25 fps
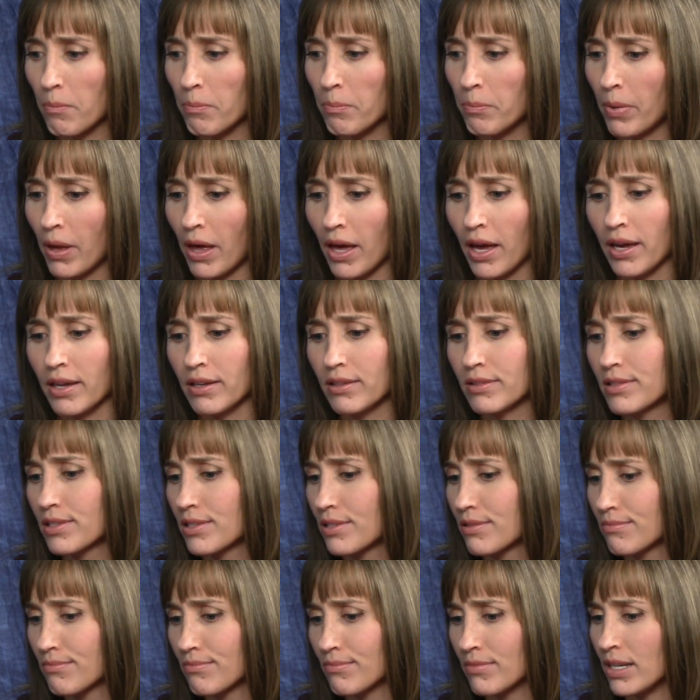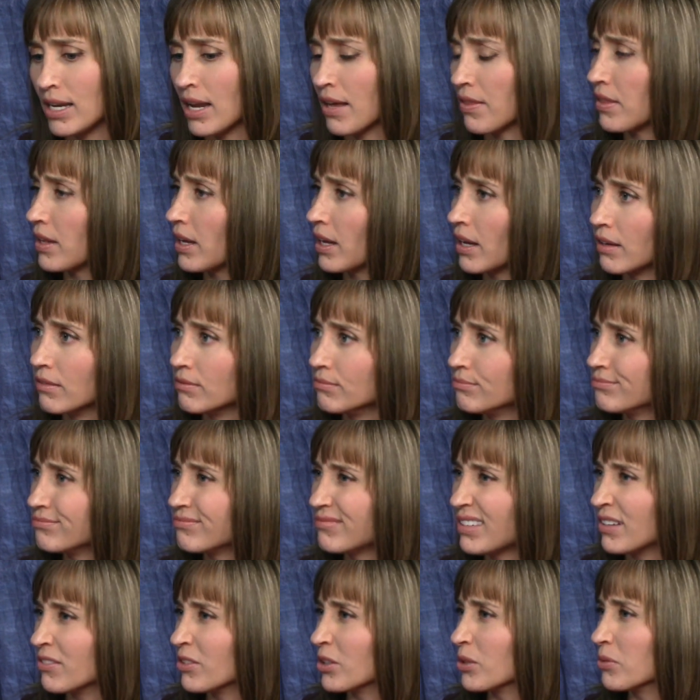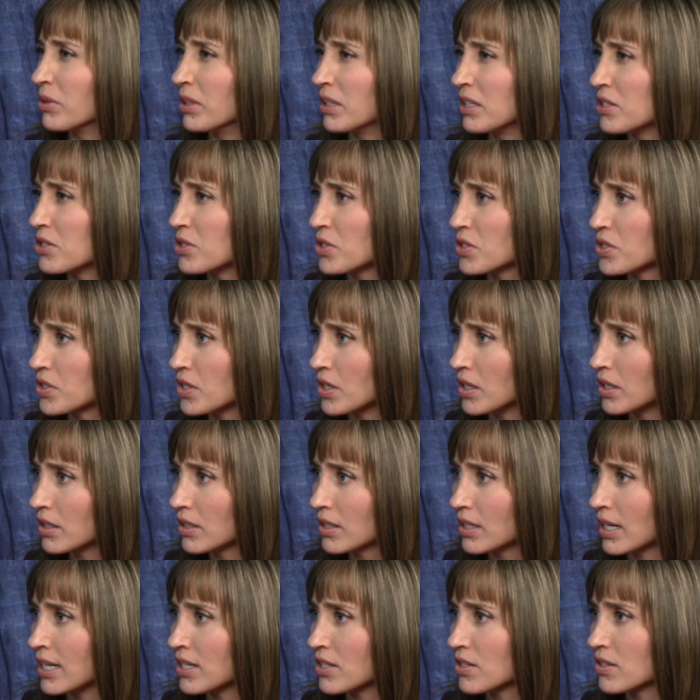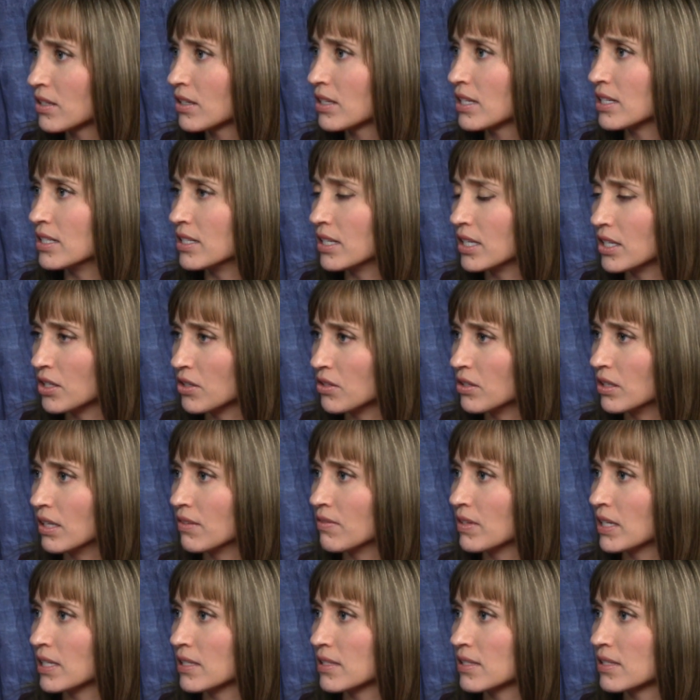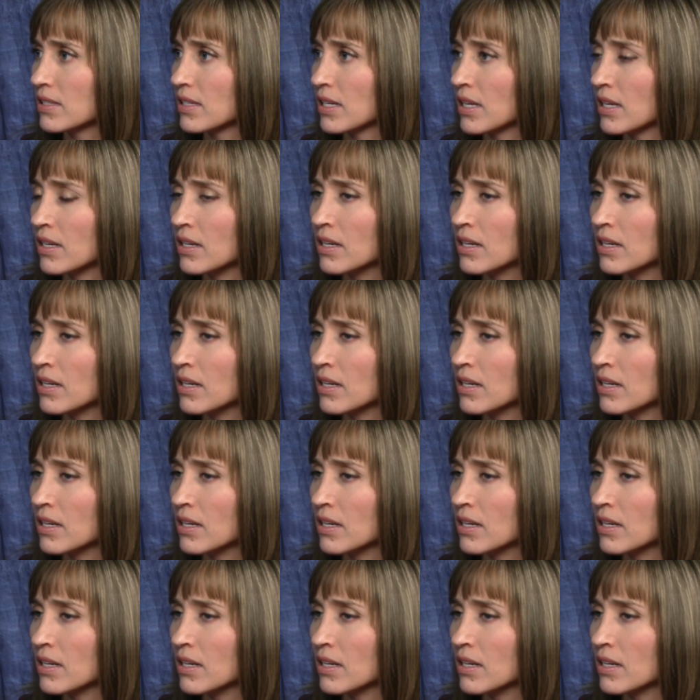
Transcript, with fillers: but nothing ever really stuck. I continued yeah. living in sin.